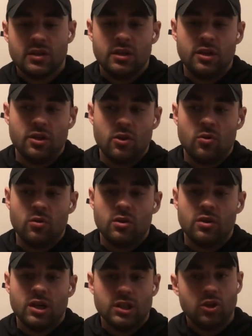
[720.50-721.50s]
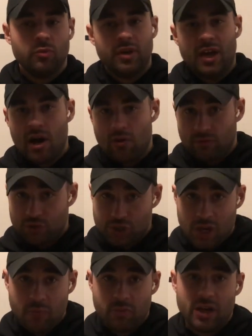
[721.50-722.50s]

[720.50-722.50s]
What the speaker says: a little bit out of shape,